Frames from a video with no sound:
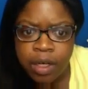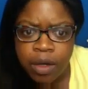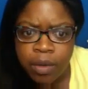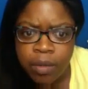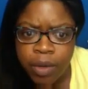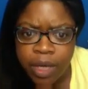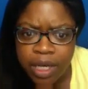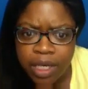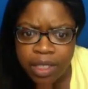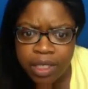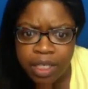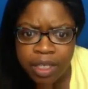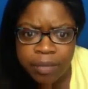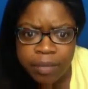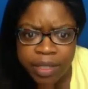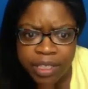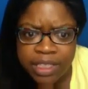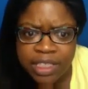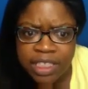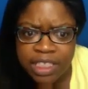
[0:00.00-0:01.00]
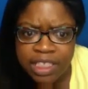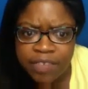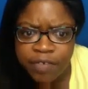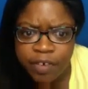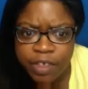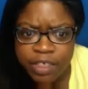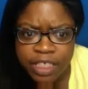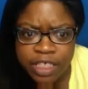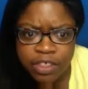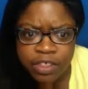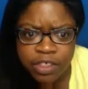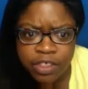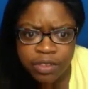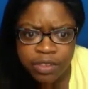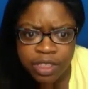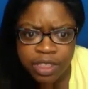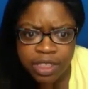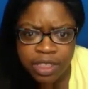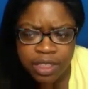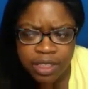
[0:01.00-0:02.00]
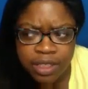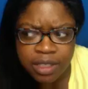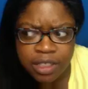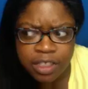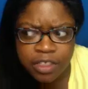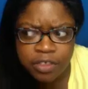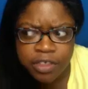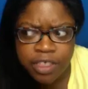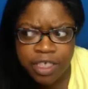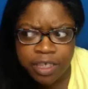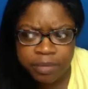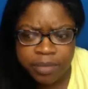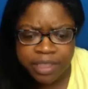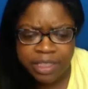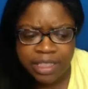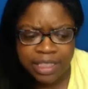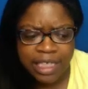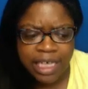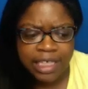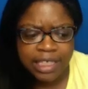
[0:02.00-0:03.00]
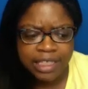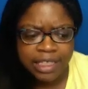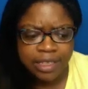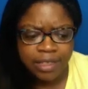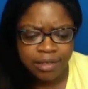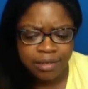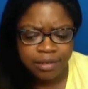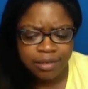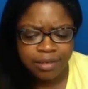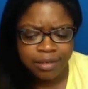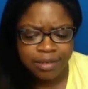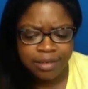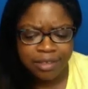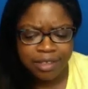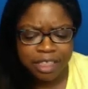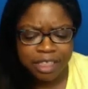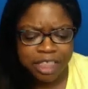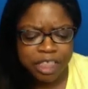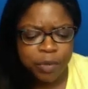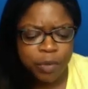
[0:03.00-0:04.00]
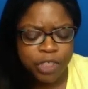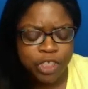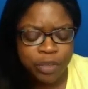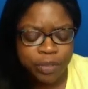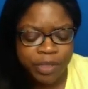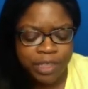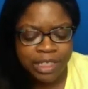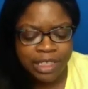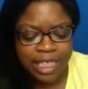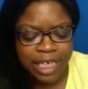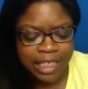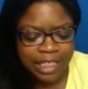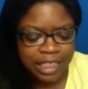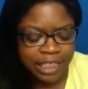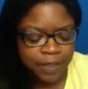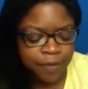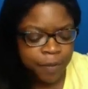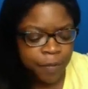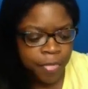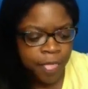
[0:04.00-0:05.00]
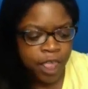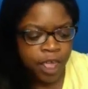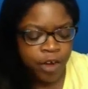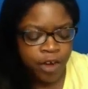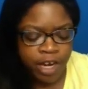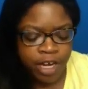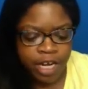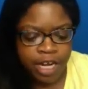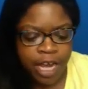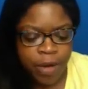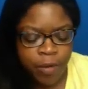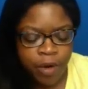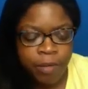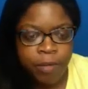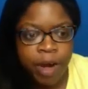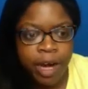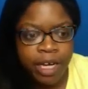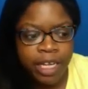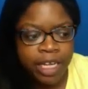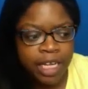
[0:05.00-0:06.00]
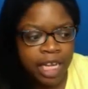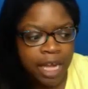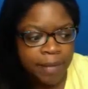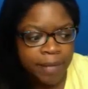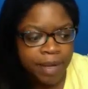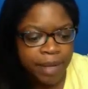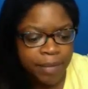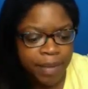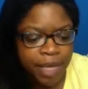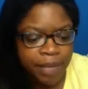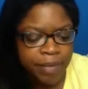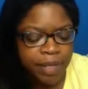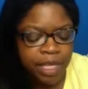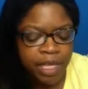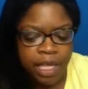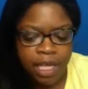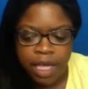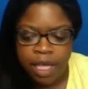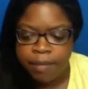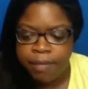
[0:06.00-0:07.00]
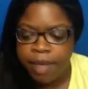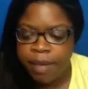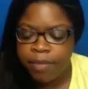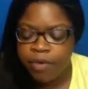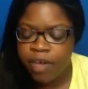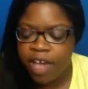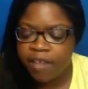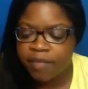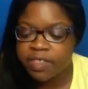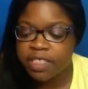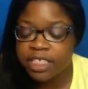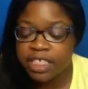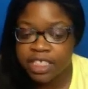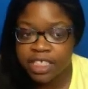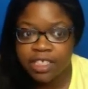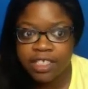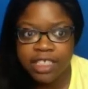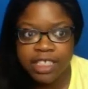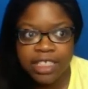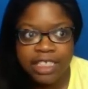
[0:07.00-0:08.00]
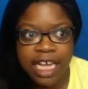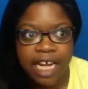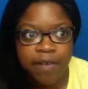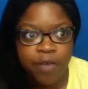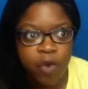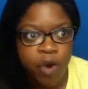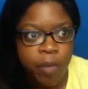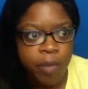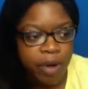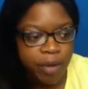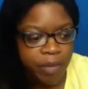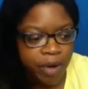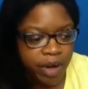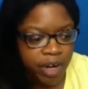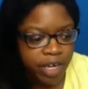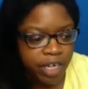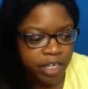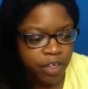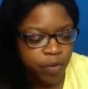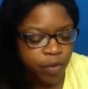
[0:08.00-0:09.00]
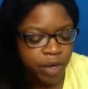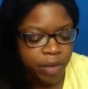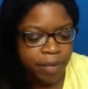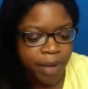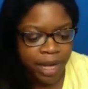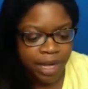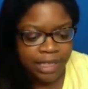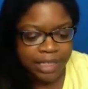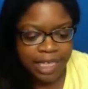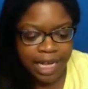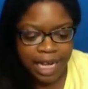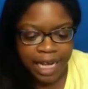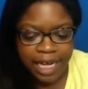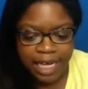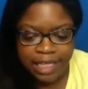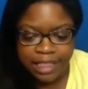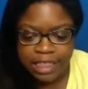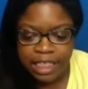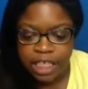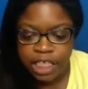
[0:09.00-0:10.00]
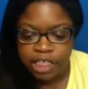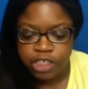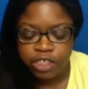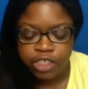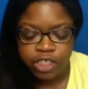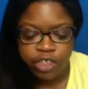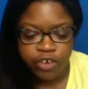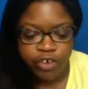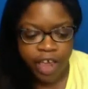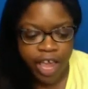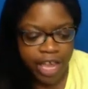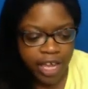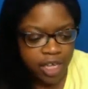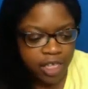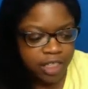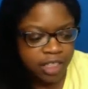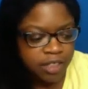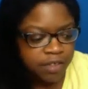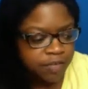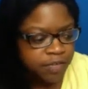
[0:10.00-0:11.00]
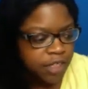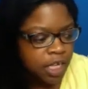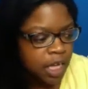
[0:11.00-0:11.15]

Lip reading: Well, in business, the first thing you do is you need a business idea. So what's your business idea? You're in a network marketing company, maybe. Maybe you have a skill inside of corporate America you want to monetize. You're creative.